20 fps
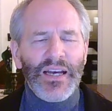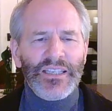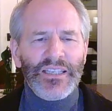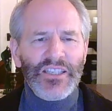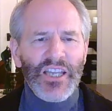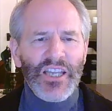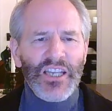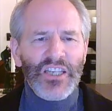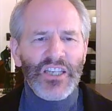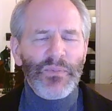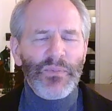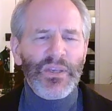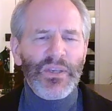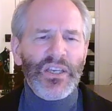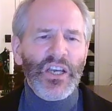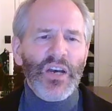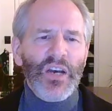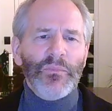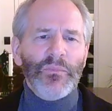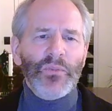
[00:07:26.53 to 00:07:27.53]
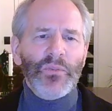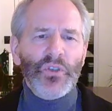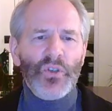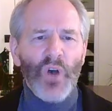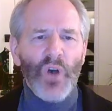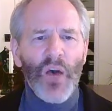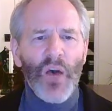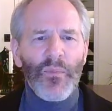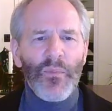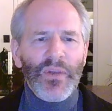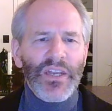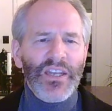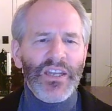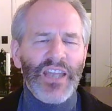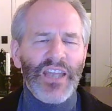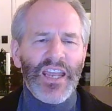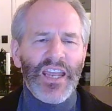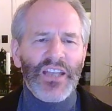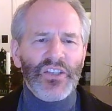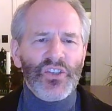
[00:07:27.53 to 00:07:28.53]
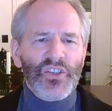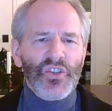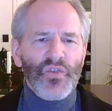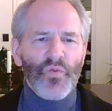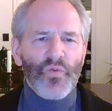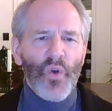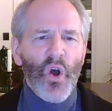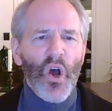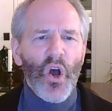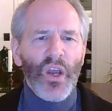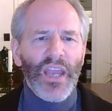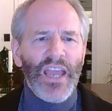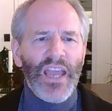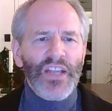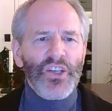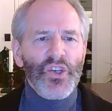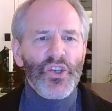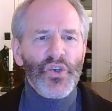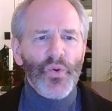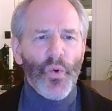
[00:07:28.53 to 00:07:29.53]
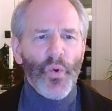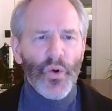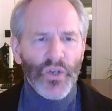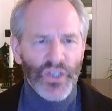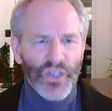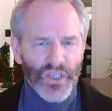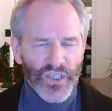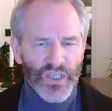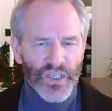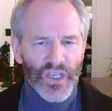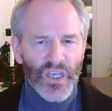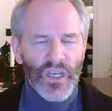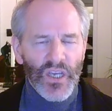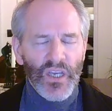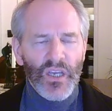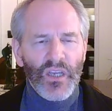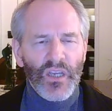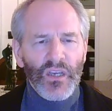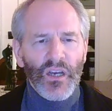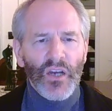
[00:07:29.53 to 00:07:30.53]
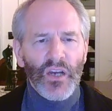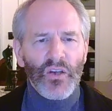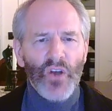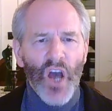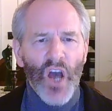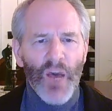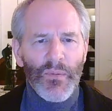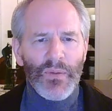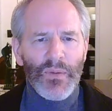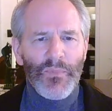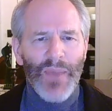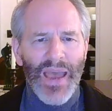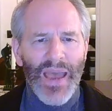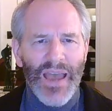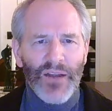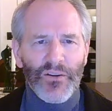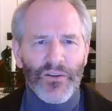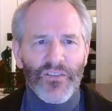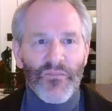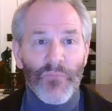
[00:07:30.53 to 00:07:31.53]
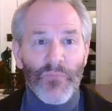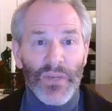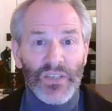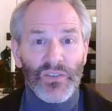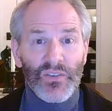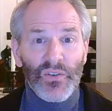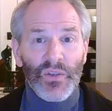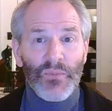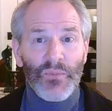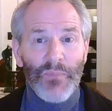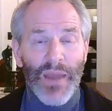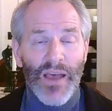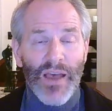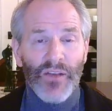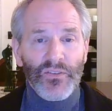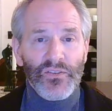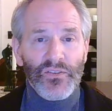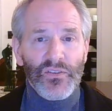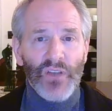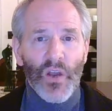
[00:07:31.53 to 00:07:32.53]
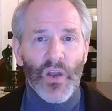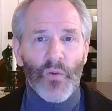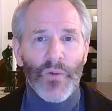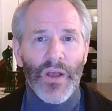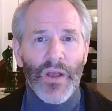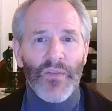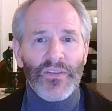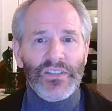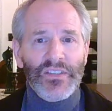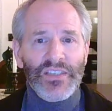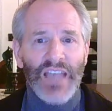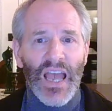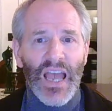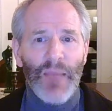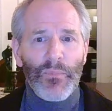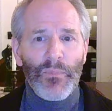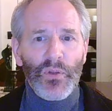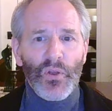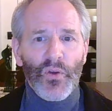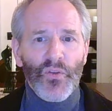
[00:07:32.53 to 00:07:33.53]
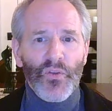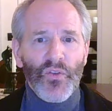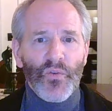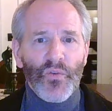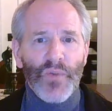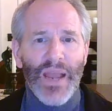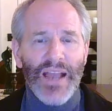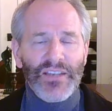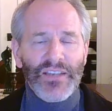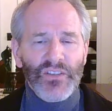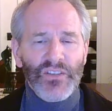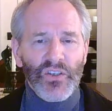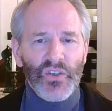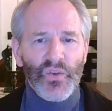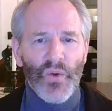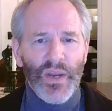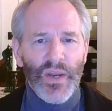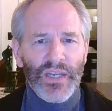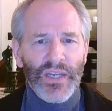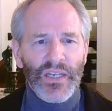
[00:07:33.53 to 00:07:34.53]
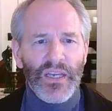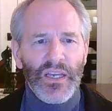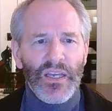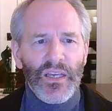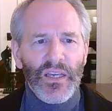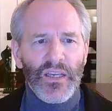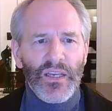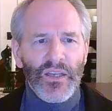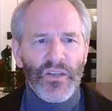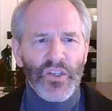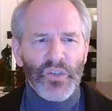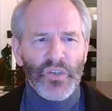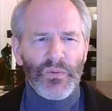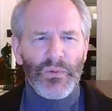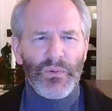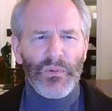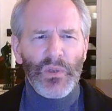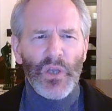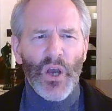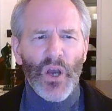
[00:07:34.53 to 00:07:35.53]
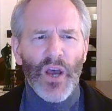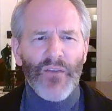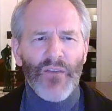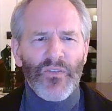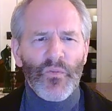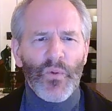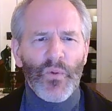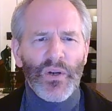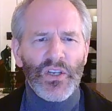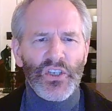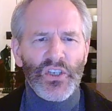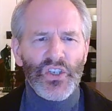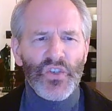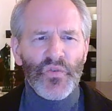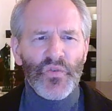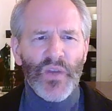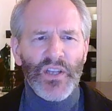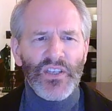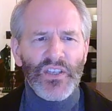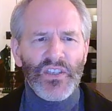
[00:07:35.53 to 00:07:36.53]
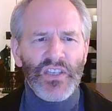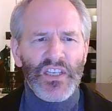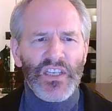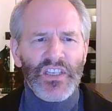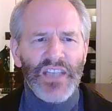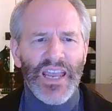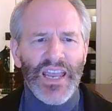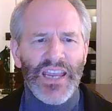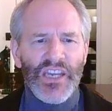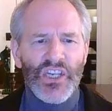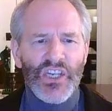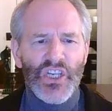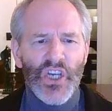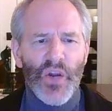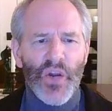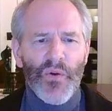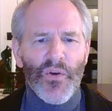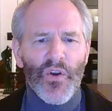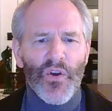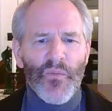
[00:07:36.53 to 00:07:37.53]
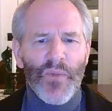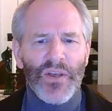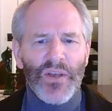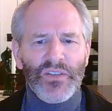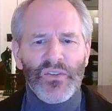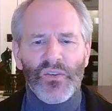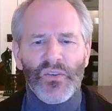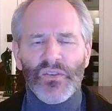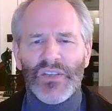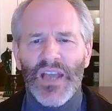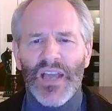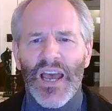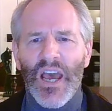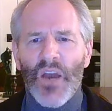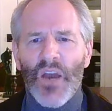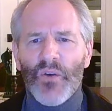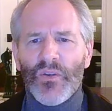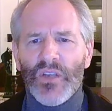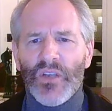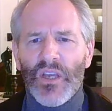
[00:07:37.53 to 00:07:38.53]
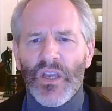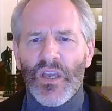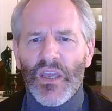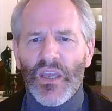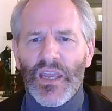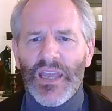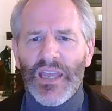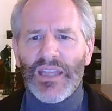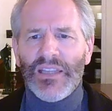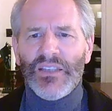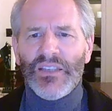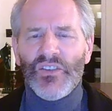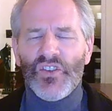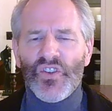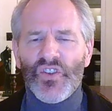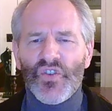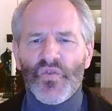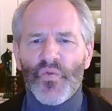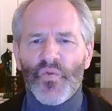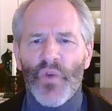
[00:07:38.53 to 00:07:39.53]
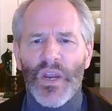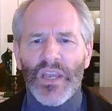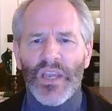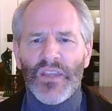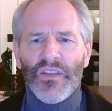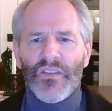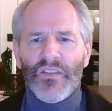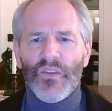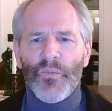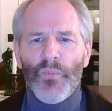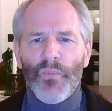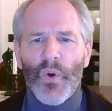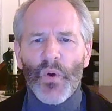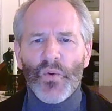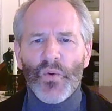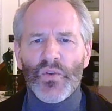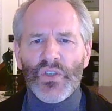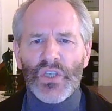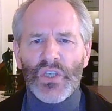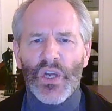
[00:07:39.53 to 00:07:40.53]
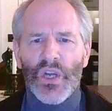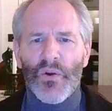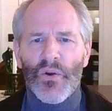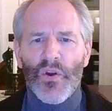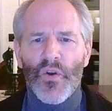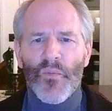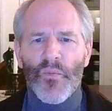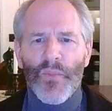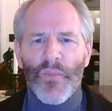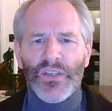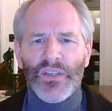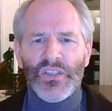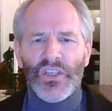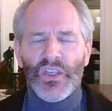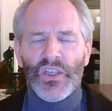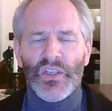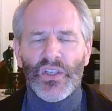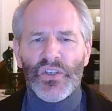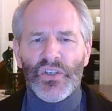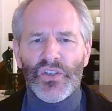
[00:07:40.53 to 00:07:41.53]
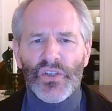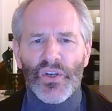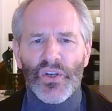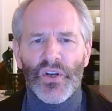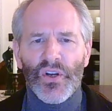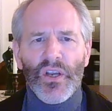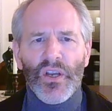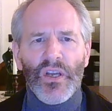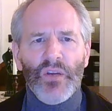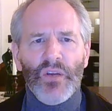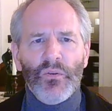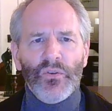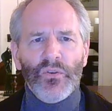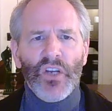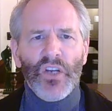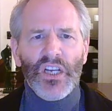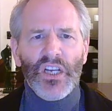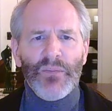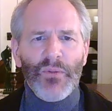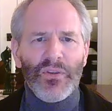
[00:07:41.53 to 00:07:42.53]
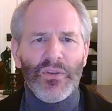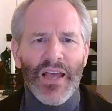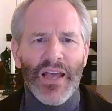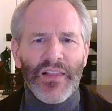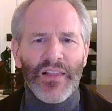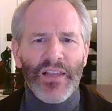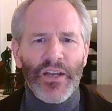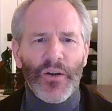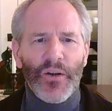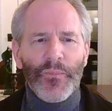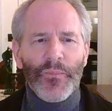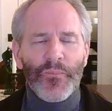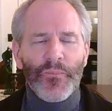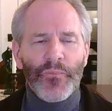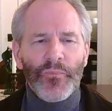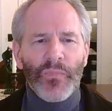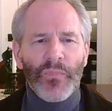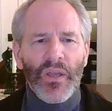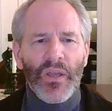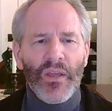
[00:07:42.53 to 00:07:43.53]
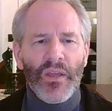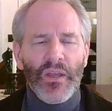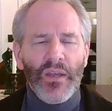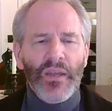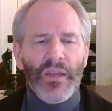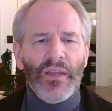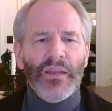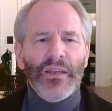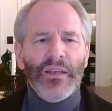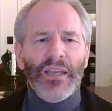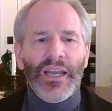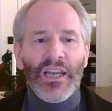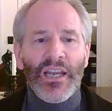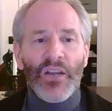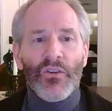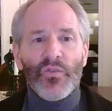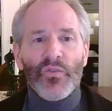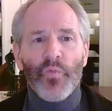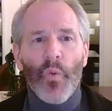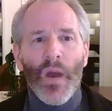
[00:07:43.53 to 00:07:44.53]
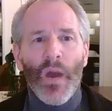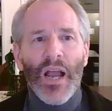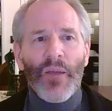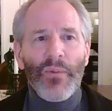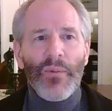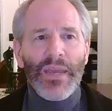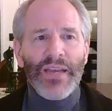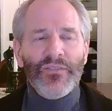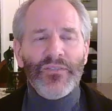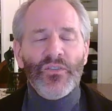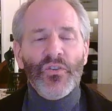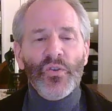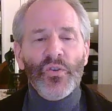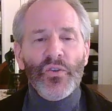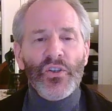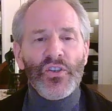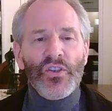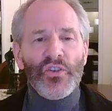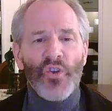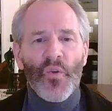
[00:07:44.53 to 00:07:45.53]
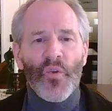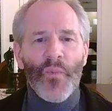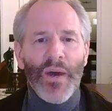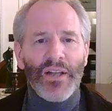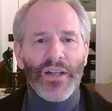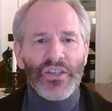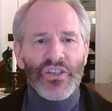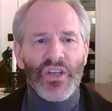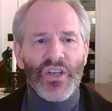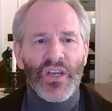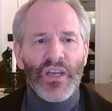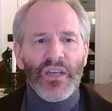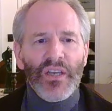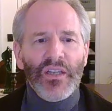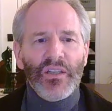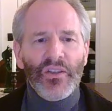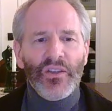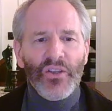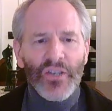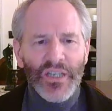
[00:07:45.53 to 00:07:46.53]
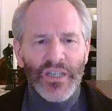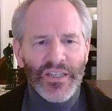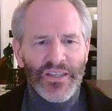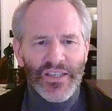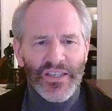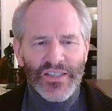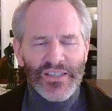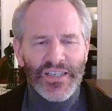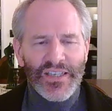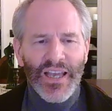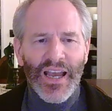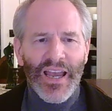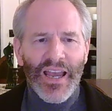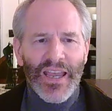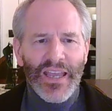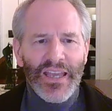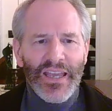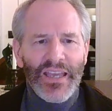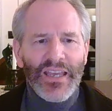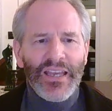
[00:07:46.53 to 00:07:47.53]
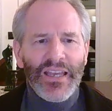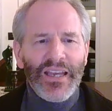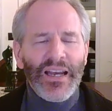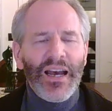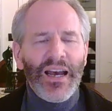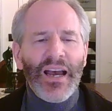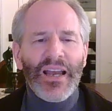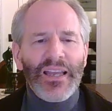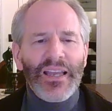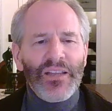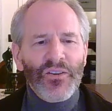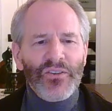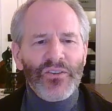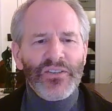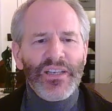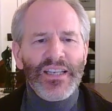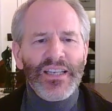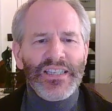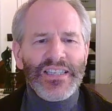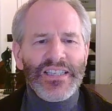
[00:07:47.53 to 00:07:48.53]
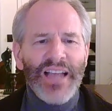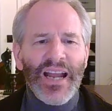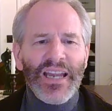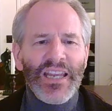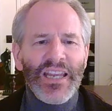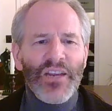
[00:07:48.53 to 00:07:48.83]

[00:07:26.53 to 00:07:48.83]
tend to become dominant and strong and shortened, a common pattern of muscle imbalance around the scapulothoracic joint. So we really often want to stretch these anterior muscles out and strengthen the posterior musculature. We'll talk about that later. And here's why we have to do this so much. Look at this guy. He looks like he's 90